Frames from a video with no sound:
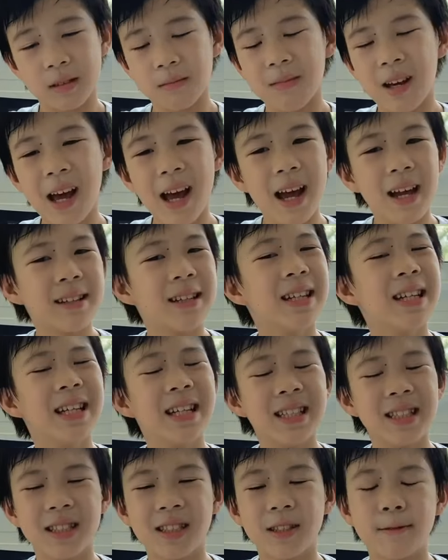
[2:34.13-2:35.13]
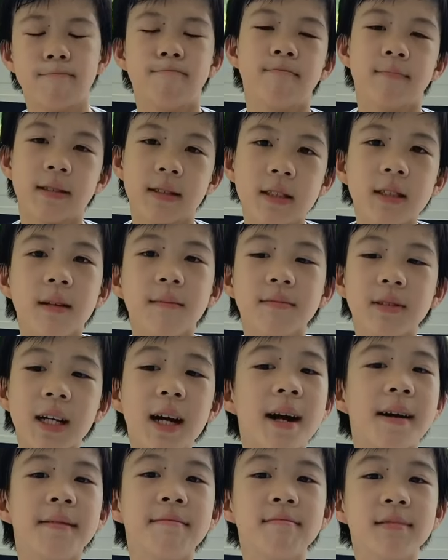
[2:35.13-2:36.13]
and he is
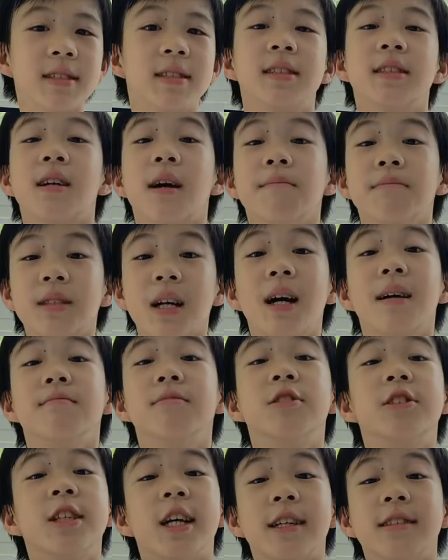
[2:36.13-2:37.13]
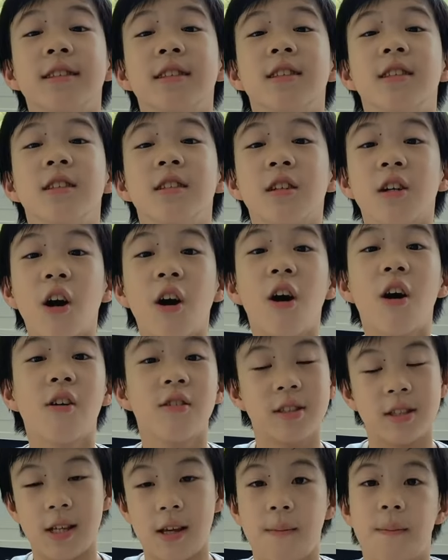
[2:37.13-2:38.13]
sometimes, sometimes Jensen
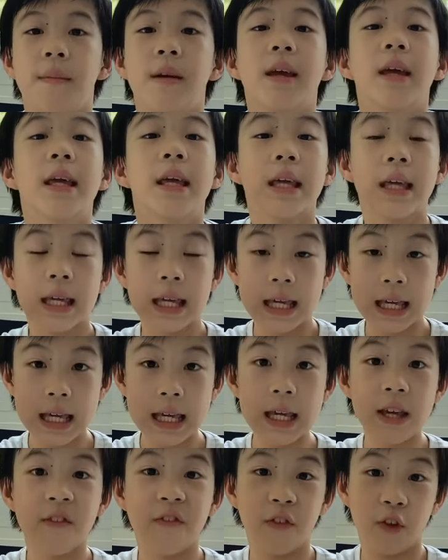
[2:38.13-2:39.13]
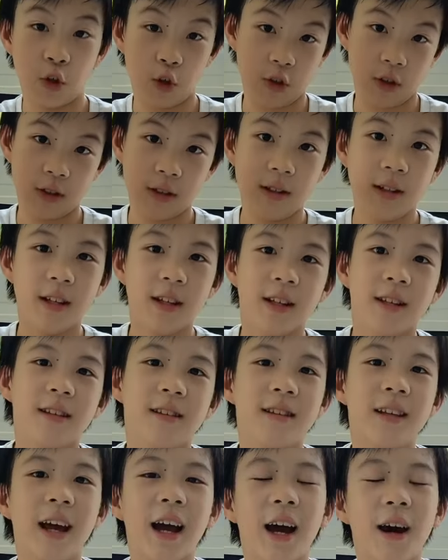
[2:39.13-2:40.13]
calls him evil.
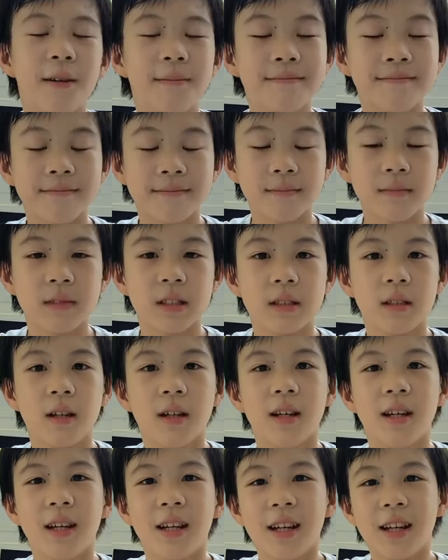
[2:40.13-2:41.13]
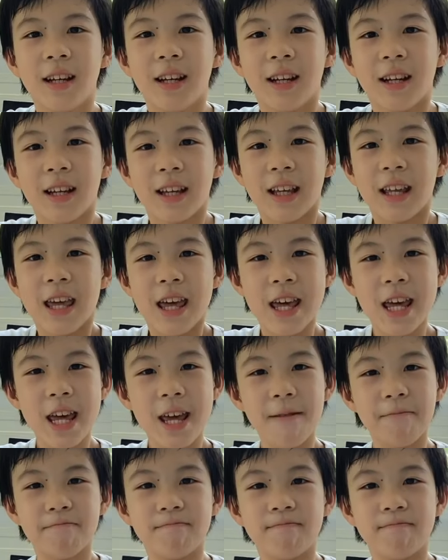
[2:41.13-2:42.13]
Now, he